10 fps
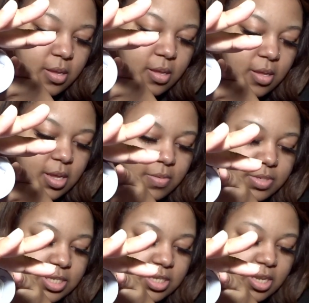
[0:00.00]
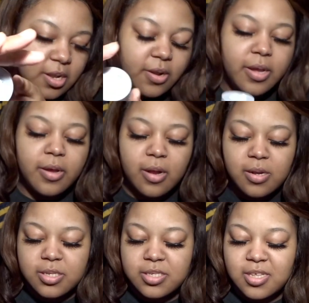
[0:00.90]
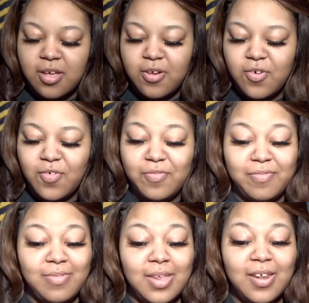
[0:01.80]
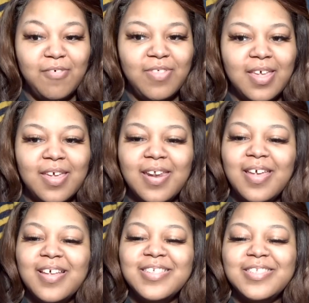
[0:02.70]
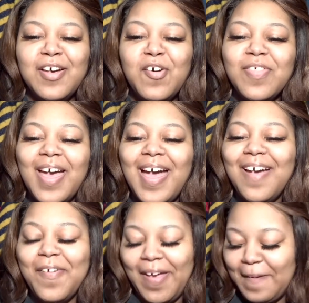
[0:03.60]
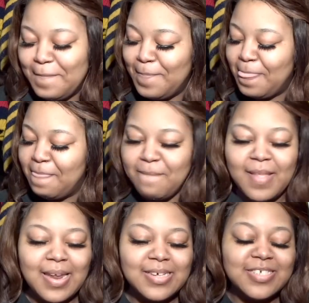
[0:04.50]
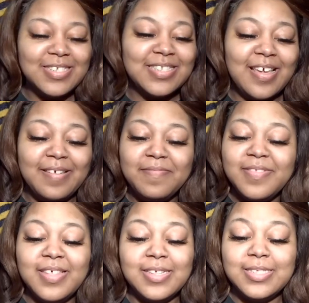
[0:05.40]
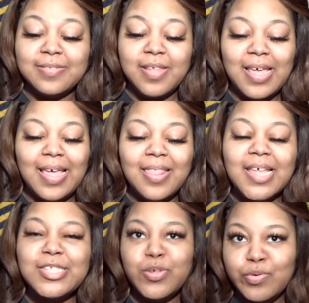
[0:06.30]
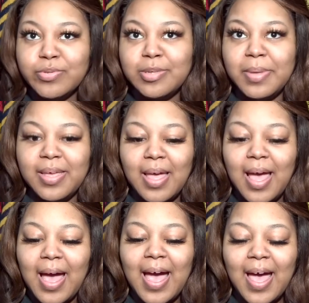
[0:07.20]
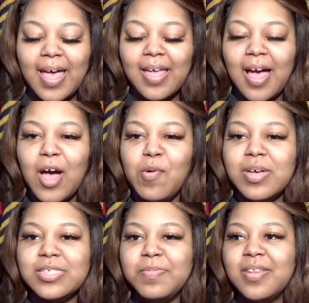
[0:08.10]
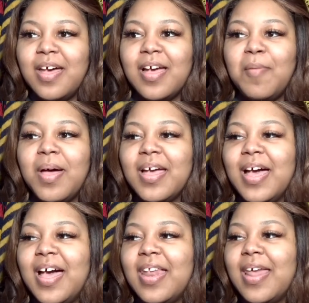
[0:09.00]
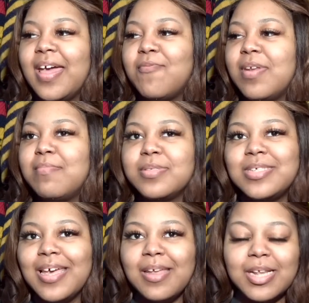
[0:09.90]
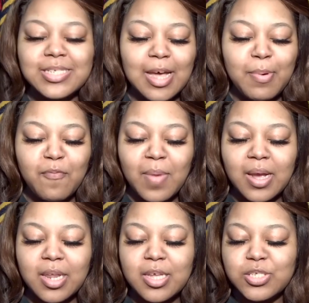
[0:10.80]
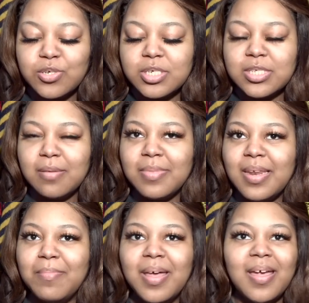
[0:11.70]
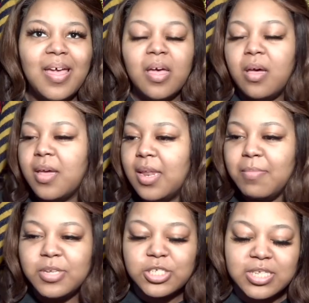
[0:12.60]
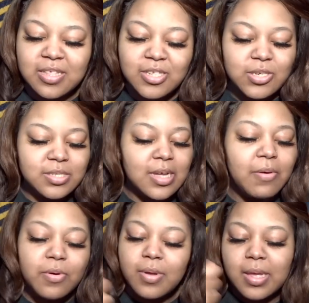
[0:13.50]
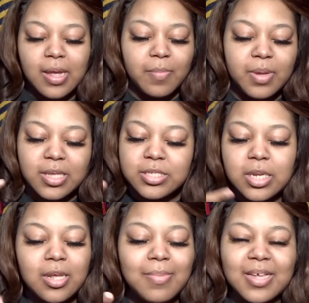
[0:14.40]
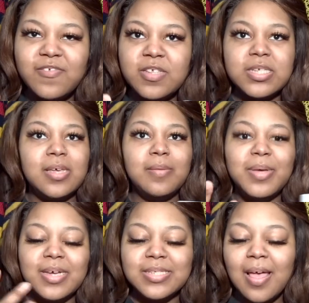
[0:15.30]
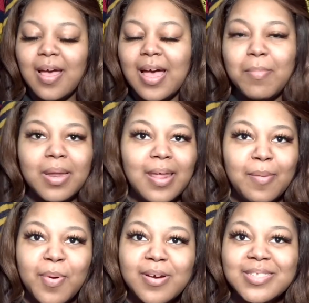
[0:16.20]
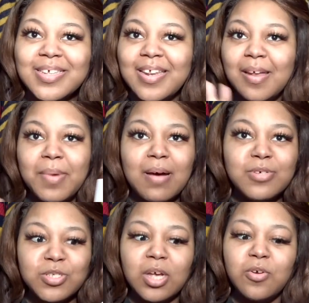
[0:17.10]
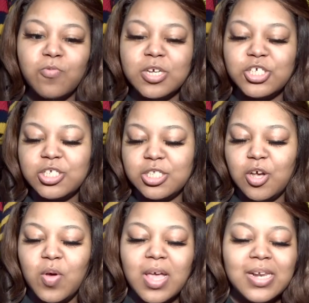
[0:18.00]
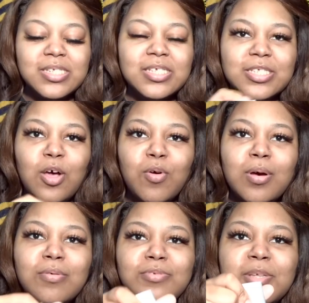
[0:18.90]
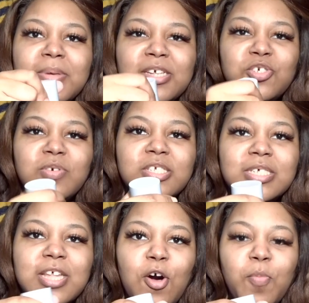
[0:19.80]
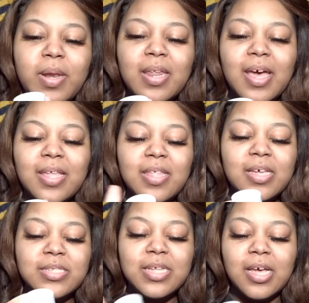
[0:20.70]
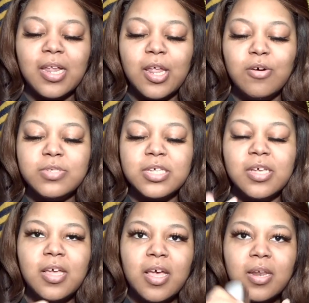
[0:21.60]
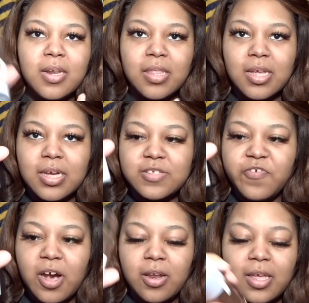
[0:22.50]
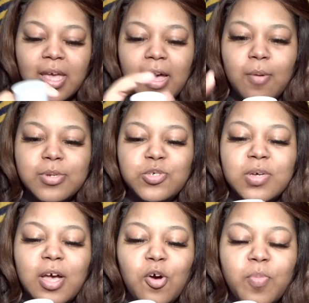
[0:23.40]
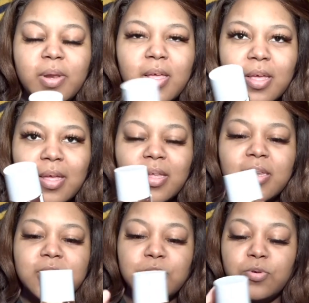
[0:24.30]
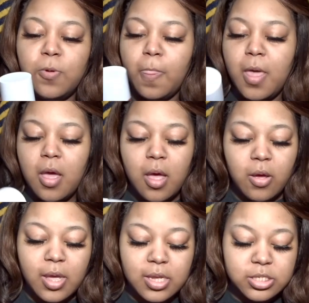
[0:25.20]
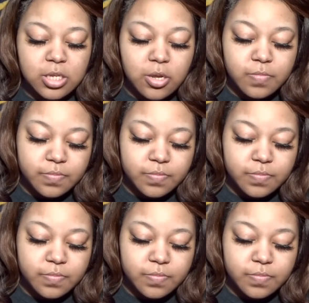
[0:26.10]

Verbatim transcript: yeah it was a sticker here so didn't know that so that okay let's just say this that's cool to me I always be like, oh my God, like when I'm taking the top off my cleanser or something, I'm like, okay, let me just set that to the side real quick and help and clean my skin because I'm a late person and I'm always on a rush. So this is so cool to me that you can just open it like this and close it. Nothing is falling out, but you can open it. That's cool. Okay, so